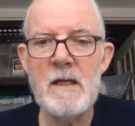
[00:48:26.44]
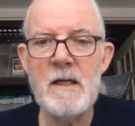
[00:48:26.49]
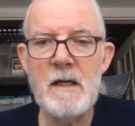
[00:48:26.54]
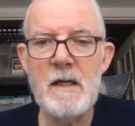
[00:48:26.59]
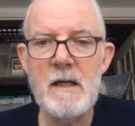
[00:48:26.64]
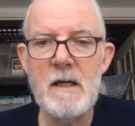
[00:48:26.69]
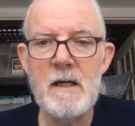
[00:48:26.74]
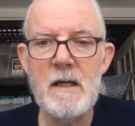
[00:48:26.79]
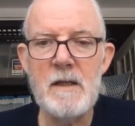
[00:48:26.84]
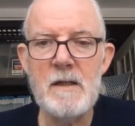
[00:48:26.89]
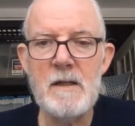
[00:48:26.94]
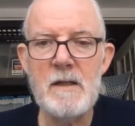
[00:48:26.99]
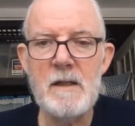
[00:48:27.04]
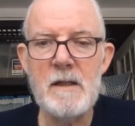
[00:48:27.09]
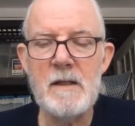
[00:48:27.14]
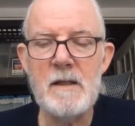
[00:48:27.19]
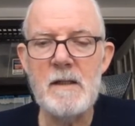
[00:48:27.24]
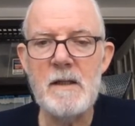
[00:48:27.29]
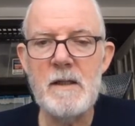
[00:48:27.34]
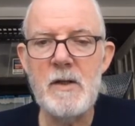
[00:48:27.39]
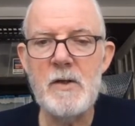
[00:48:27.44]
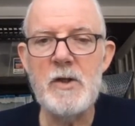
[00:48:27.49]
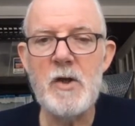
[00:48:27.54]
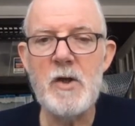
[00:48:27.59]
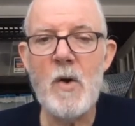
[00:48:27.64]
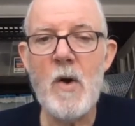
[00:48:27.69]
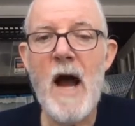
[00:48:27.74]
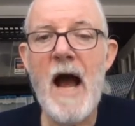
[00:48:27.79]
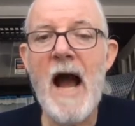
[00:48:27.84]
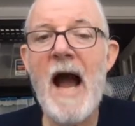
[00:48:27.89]
uh, you
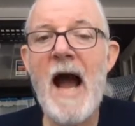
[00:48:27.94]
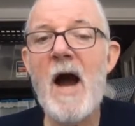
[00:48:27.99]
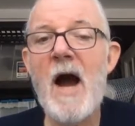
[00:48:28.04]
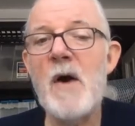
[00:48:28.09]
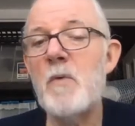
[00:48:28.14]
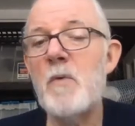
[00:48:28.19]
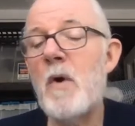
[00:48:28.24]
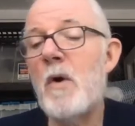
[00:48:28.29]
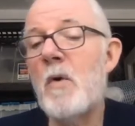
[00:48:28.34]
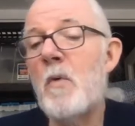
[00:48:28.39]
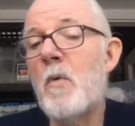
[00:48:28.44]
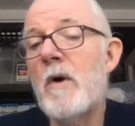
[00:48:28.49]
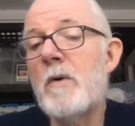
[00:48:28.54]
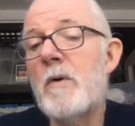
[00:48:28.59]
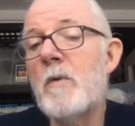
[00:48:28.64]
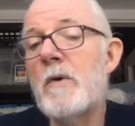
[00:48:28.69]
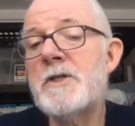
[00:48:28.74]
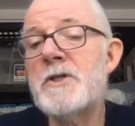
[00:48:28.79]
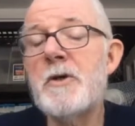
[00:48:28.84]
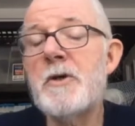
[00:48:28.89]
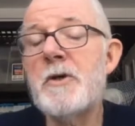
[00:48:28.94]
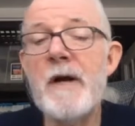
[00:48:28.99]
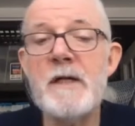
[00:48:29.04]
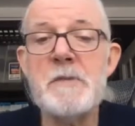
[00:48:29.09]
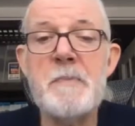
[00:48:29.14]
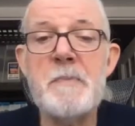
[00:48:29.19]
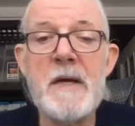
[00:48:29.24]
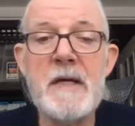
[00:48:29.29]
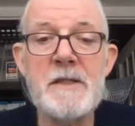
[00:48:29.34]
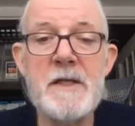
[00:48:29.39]
know, how, what what's your
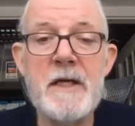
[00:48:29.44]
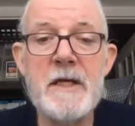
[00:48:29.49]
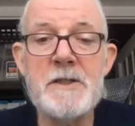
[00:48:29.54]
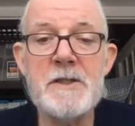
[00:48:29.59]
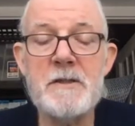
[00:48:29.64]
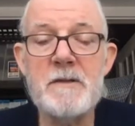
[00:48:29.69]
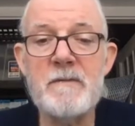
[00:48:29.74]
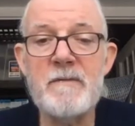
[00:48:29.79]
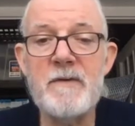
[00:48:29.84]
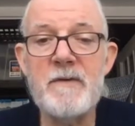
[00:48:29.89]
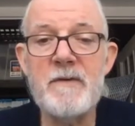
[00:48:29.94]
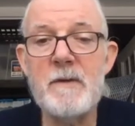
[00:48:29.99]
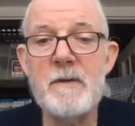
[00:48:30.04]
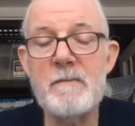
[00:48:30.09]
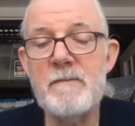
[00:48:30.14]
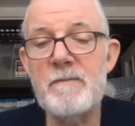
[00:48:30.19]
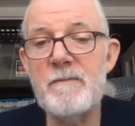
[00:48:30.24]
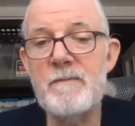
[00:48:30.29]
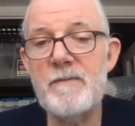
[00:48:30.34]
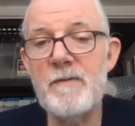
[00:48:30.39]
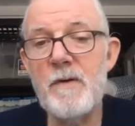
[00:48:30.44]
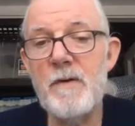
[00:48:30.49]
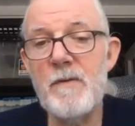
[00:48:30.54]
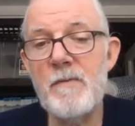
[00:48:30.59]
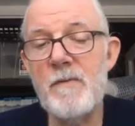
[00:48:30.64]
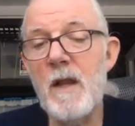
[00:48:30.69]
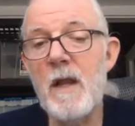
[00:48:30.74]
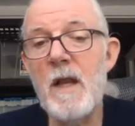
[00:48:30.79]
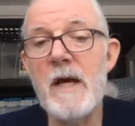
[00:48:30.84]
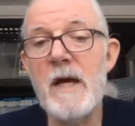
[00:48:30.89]
expectation for for
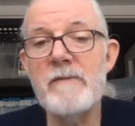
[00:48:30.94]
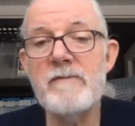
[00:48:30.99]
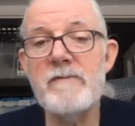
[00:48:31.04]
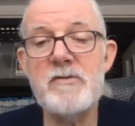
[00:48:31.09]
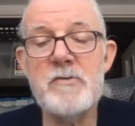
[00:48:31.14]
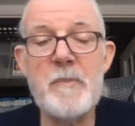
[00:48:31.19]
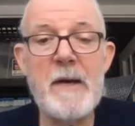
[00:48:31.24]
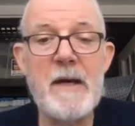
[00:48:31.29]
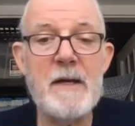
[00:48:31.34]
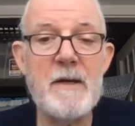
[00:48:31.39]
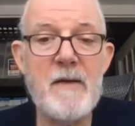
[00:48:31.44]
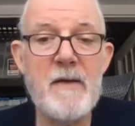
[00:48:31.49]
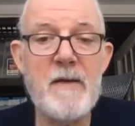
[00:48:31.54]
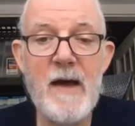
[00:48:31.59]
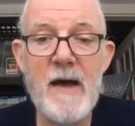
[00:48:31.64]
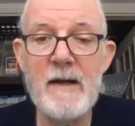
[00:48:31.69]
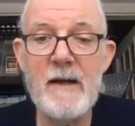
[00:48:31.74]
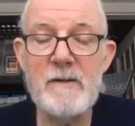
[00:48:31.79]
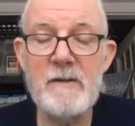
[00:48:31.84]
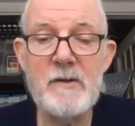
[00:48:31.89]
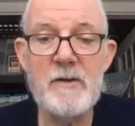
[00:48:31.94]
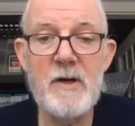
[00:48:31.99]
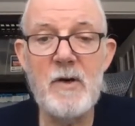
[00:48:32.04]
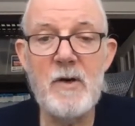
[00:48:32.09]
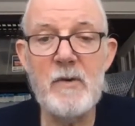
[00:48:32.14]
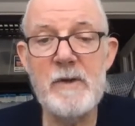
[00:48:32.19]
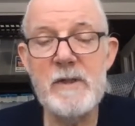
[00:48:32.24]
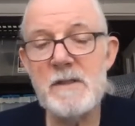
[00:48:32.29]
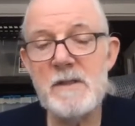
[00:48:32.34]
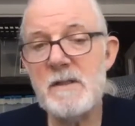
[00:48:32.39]
the lifespan of that? You
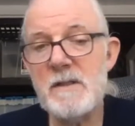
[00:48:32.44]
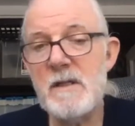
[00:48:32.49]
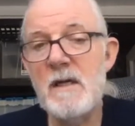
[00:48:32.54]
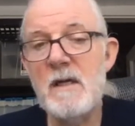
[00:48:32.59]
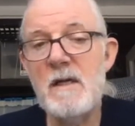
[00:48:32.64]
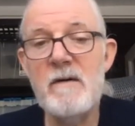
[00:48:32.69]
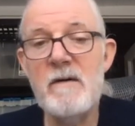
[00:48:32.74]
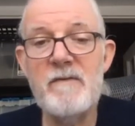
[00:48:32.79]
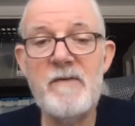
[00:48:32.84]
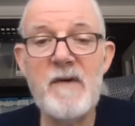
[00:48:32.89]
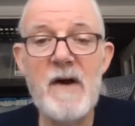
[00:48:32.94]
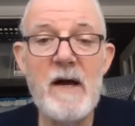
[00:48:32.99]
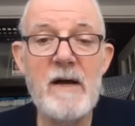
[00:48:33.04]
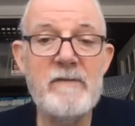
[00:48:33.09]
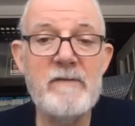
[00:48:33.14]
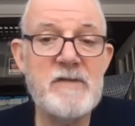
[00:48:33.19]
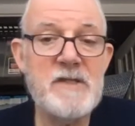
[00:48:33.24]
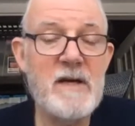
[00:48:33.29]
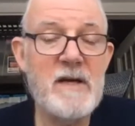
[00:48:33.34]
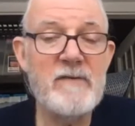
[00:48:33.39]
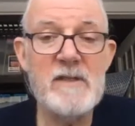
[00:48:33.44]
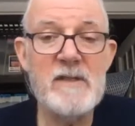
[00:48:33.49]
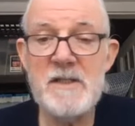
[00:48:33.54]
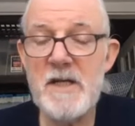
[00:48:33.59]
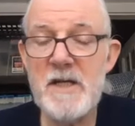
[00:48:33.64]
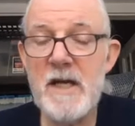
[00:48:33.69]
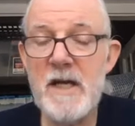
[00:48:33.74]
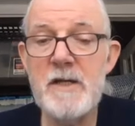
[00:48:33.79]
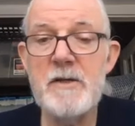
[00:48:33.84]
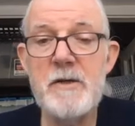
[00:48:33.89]
know, is five, seven,
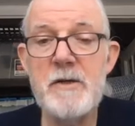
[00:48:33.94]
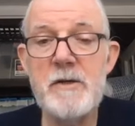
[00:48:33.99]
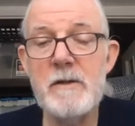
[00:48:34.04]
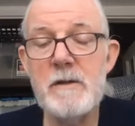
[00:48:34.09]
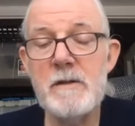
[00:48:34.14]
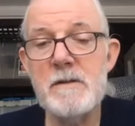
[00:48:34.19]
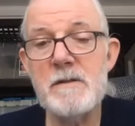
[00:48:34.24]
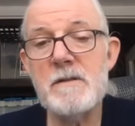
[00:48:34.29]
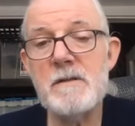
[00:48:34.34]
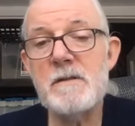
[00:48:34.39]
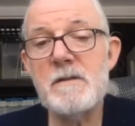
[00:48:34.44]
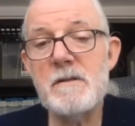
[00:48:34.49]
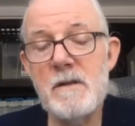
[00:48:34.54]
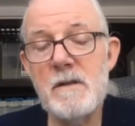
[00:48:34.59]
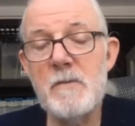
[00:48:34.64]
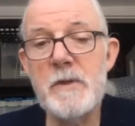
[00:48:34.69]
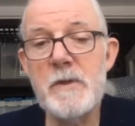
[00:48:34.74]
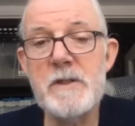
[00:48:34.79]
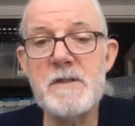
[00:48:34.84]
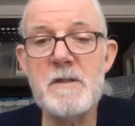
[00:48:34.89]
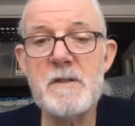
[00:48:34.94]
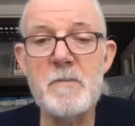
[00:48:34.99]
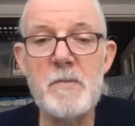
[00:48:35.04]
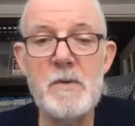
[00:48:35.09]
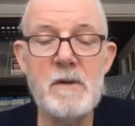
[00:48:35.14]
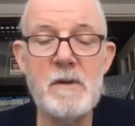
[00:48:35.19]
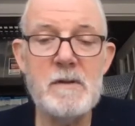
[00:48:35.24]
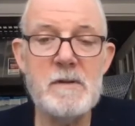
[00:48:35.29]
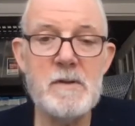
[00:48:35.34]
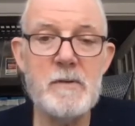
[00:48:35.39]
ten years
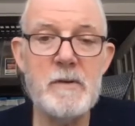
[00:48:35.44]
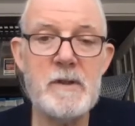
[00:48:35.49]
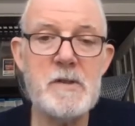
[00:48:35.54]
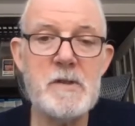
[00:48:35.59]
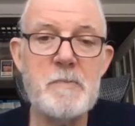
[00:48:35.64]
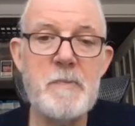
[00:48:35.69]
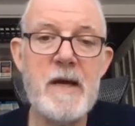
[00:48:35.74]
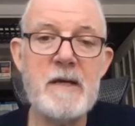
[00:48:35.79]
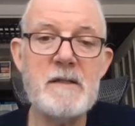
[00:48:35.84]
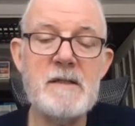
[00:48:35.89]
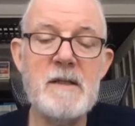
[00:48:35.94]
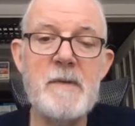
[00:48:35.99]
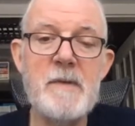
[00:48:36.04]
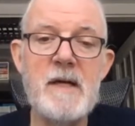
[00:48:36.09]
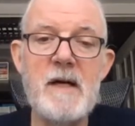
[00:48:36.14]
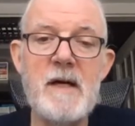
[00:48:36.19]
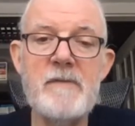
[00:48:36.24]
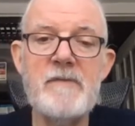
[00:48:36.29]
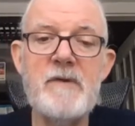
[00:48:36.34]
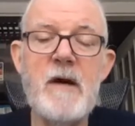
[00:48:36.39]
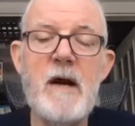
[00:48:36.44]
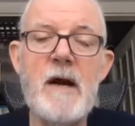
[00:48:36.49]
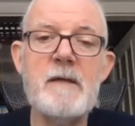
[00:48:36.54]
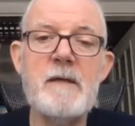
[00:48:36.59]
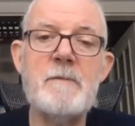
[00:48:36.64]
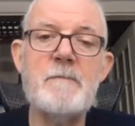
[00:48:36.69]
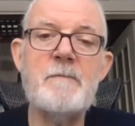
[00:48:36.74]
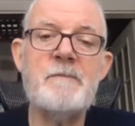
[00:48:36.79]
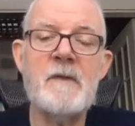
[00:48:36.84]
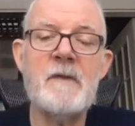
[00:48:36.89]
reasonable to expect? I mean, I've got
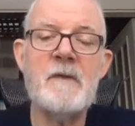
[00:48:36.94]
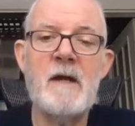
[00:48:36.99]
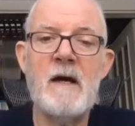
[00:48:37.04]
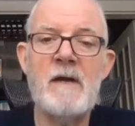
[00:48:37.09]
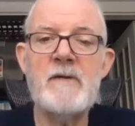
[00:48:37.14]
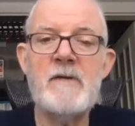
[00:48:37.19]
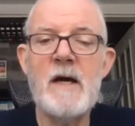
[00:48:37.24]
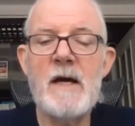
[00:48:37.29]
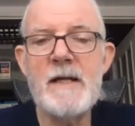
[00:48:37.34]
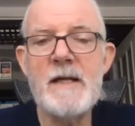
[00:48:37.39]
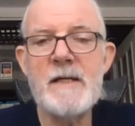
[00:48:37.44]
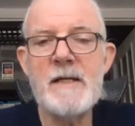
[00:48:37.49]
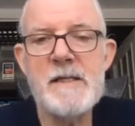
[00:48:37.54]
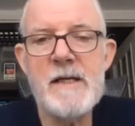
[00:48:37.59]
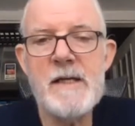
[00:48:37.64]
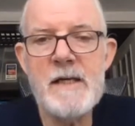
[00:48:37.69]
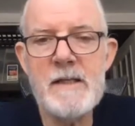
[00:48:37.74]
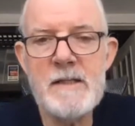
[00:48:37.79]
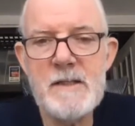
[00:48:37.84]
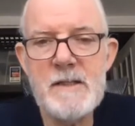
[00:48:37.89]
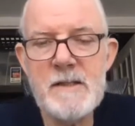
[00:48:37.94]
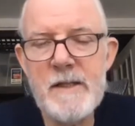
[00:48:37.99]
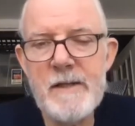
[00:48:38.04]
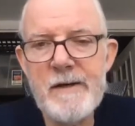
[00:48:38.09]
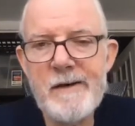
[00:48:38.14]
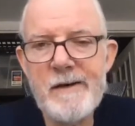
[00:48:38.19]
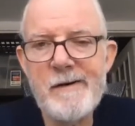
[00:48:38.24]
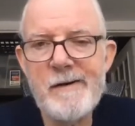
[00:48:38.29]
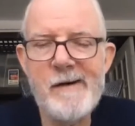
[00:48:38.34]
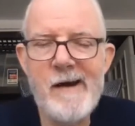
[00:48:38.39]
I've got antennas that
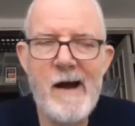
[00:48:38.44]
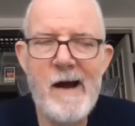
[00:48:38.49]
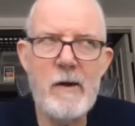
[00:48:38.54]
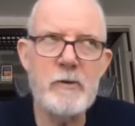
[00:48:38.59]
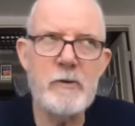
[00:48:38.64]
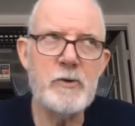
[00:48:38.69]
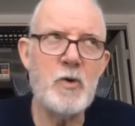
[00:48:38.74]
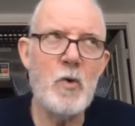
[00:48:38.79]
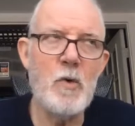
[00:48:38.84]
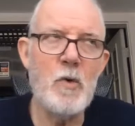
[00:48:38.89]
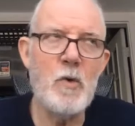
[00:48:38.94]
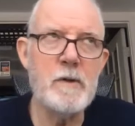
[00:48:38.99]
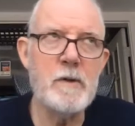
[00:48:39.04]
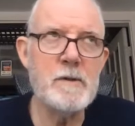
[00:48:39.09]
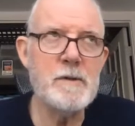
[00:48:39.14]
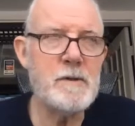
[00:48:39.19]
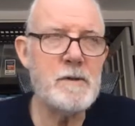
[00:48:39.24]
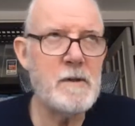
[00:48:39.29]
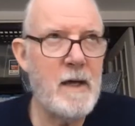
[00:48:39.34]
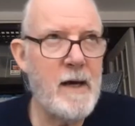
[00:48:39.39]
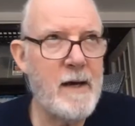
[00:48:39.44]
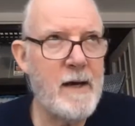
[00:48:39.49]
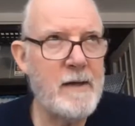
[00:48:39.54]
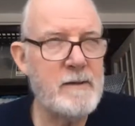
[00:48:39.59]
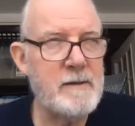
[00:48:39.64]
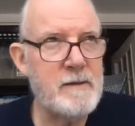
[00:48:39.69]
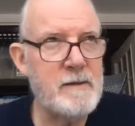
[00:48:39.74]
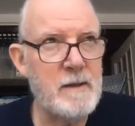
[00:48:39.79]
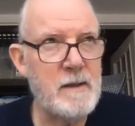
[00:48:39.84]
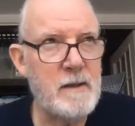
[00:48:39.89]
are outdoors at
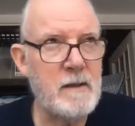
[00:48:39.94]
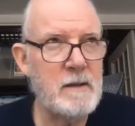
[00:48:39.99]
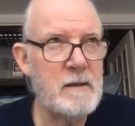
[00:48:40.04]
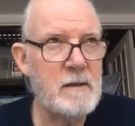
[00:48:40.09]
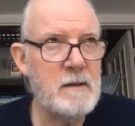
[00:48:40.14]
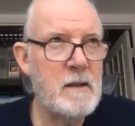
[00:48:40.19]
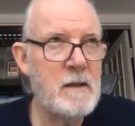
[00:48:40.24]
uh,